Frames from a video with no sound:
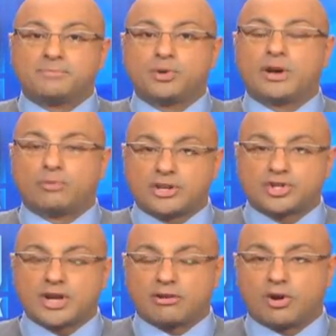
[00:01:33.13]
to
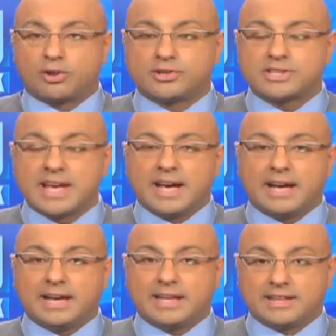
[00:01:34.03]
enrich shareholders.
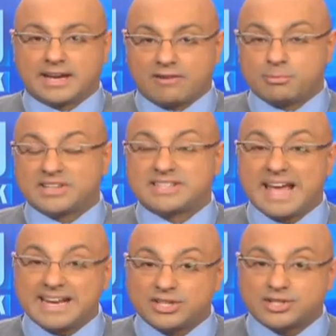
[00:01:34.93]
Uh, the government is
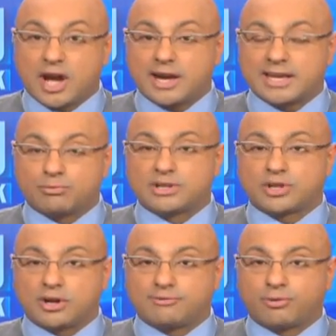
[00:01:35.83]
getting stock in
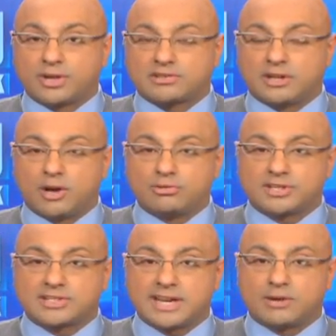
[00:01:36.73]
return for its loan
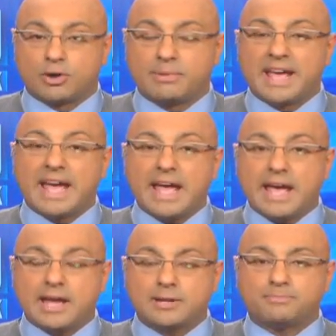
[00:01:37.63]
to Citigroup,
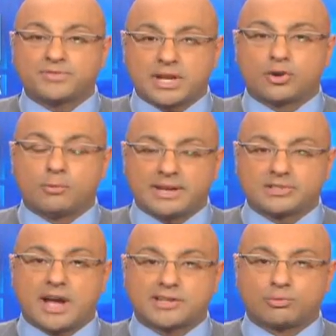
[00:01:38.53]
and Citigroup
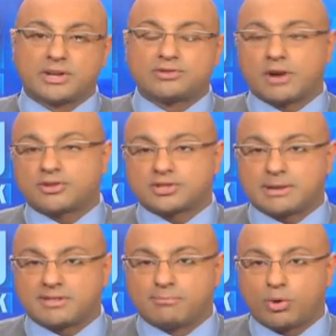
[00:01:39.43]
has got to restructure
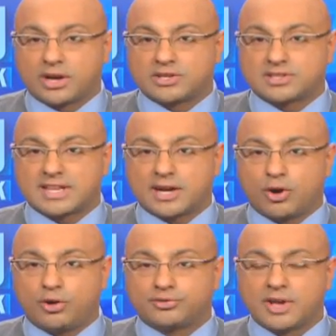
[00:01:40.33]
some of the mortgages that it
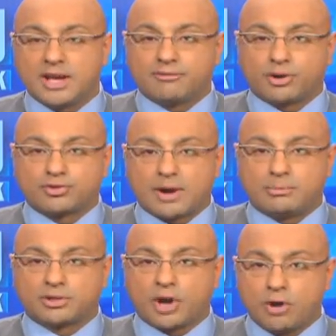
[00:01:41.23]
holds for
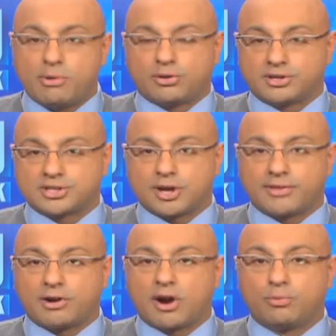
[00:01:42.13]
troubled homeowners.
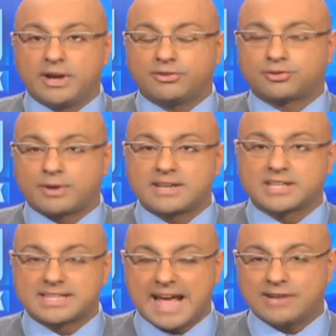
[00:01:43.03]
So there are real
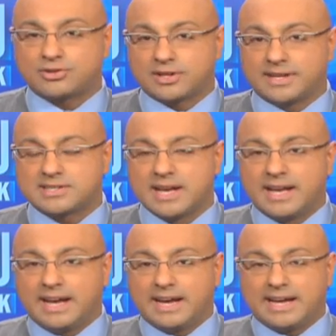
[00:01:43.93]
strings attached to this.
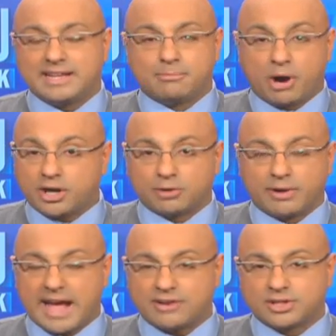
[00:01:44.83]
Uh, and the market
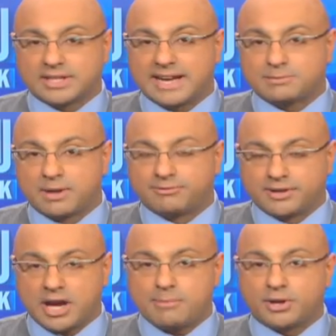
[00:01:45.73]
reaction today has been
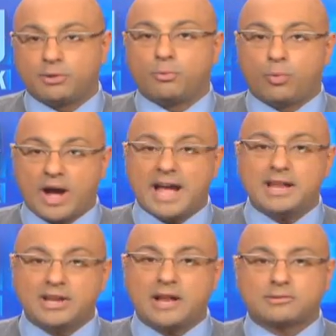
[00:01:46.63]
phenomenal.
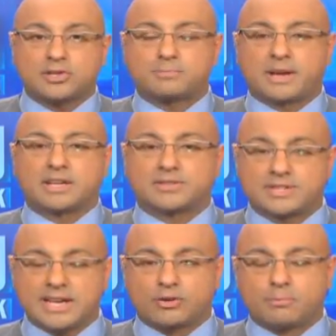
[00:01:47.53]
Why? Not just because
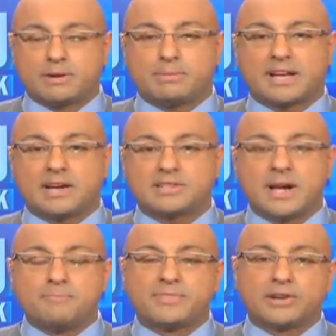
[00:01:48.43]
of Citigroup, but because
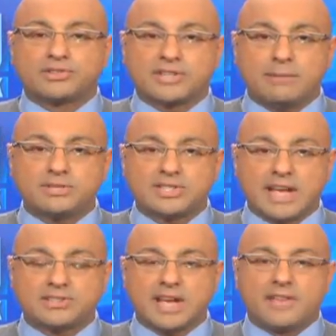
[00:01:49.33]
there's some
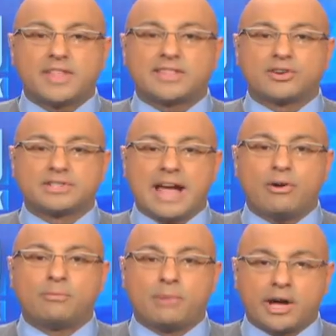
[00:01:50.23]
sense that there's
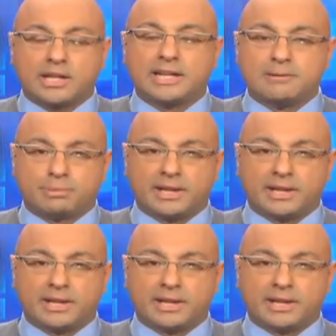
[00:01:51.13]
now a model in